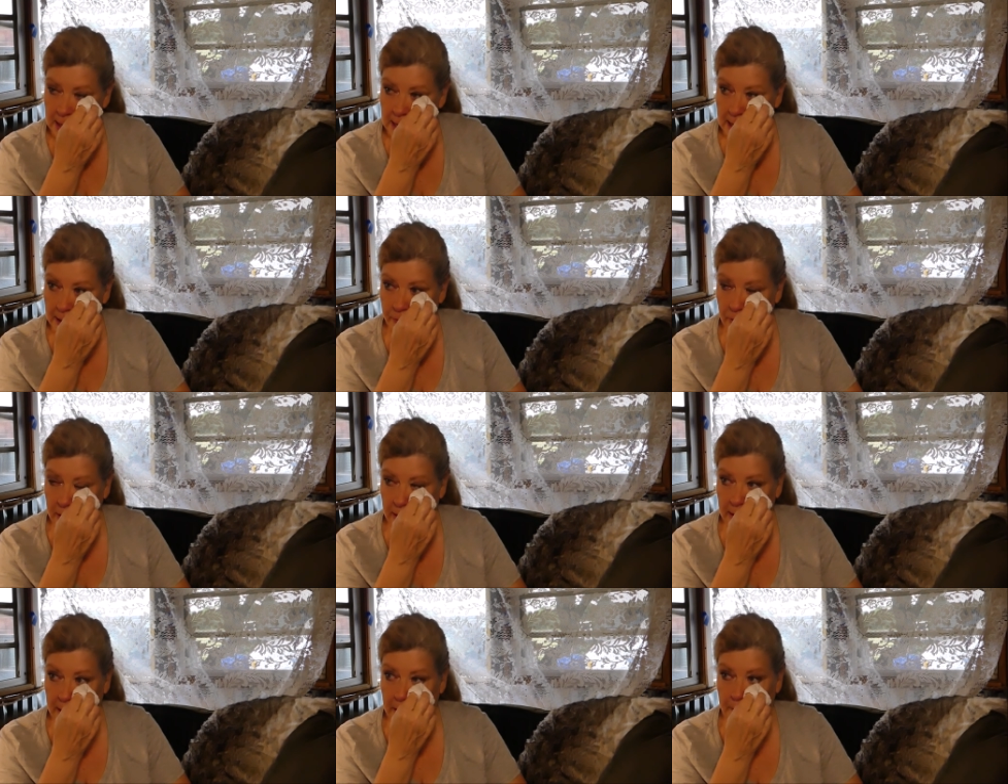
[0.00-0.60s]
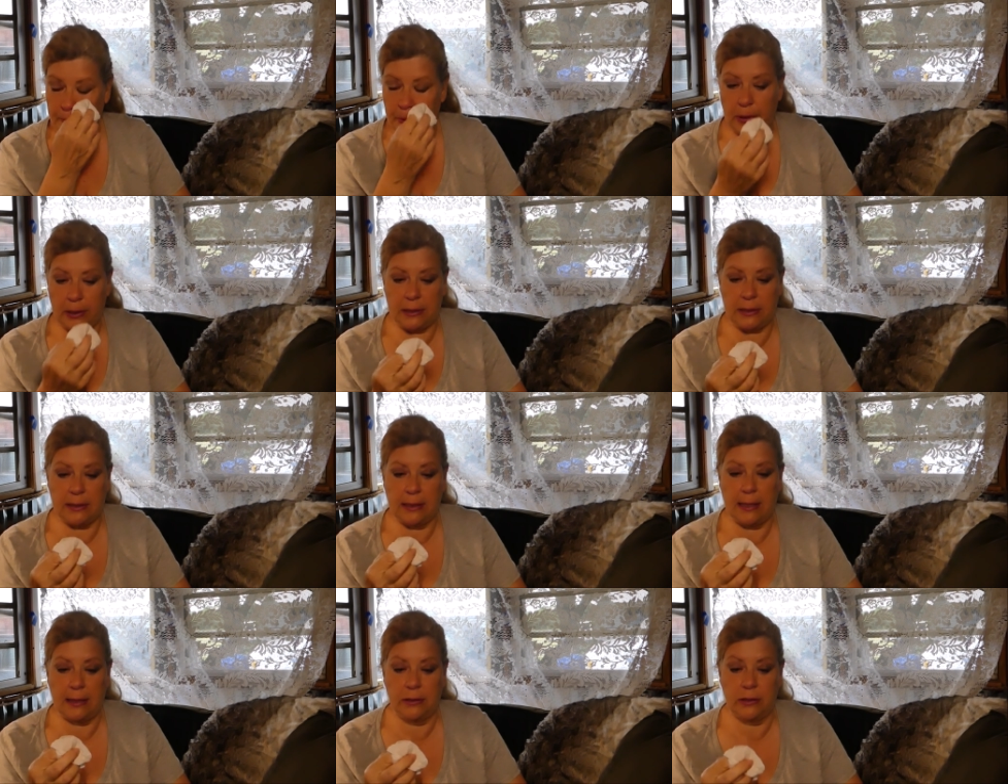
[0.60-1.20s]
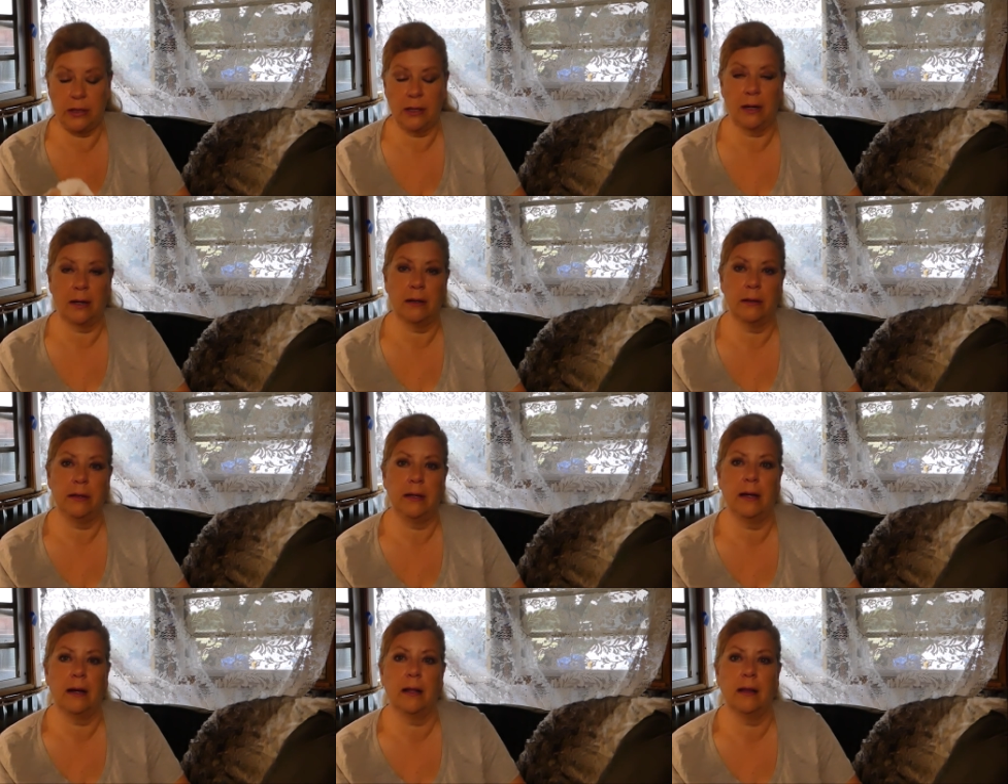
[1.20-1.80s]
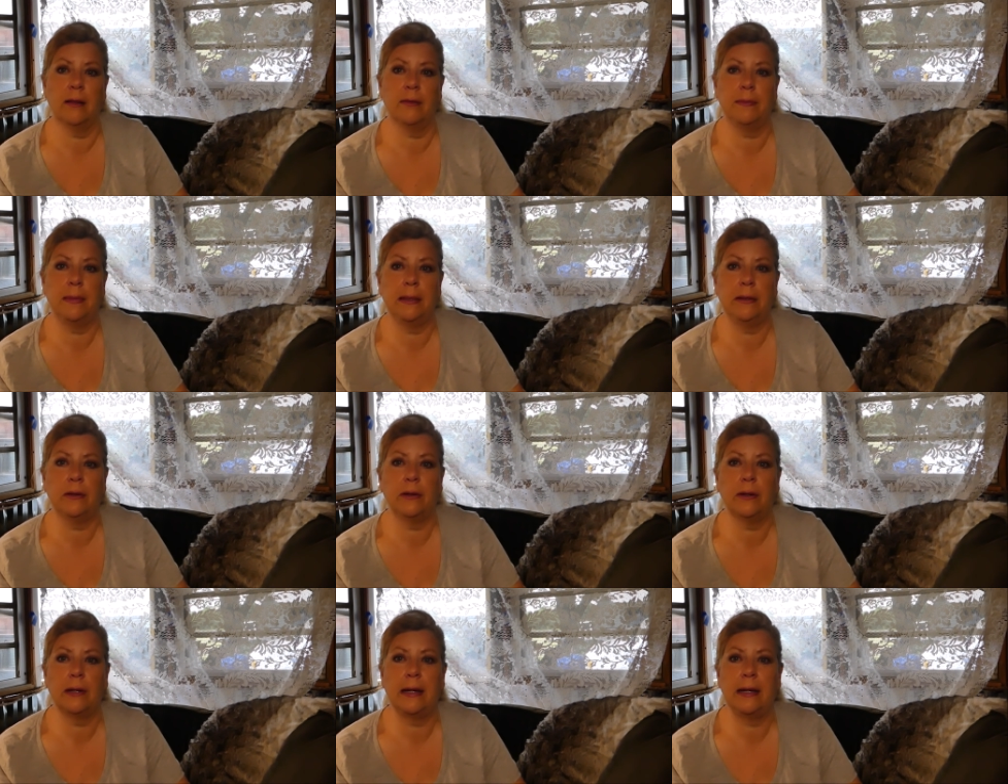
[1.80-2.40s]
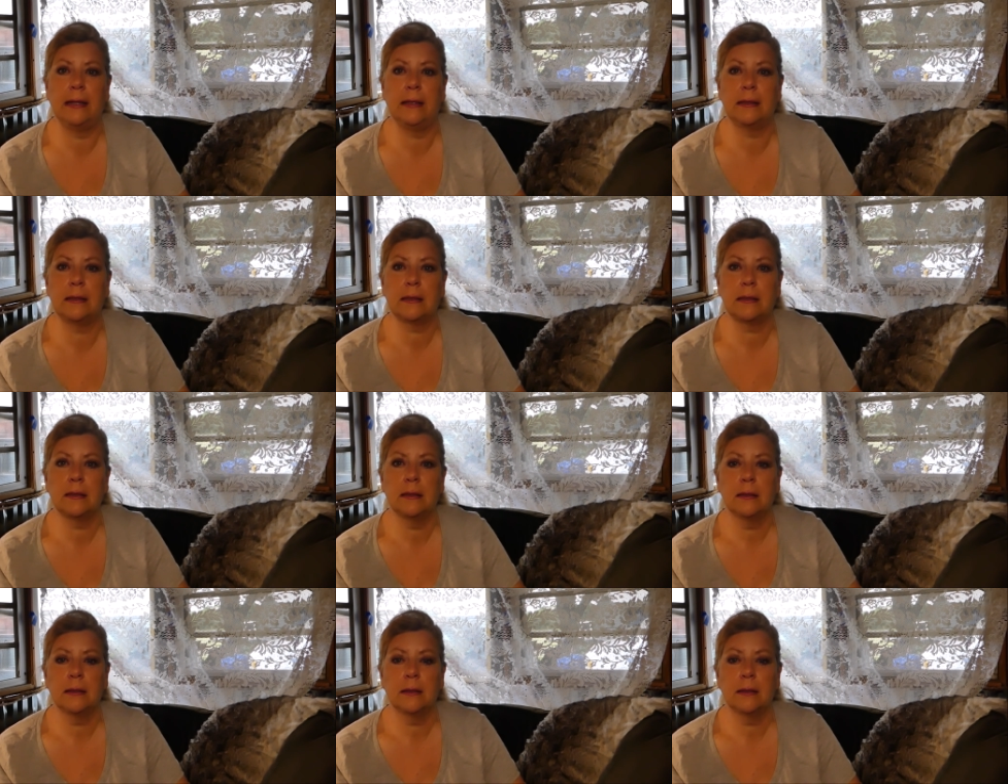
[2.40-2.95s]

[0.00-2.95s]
I really appreciate y'all. Y'all have been great.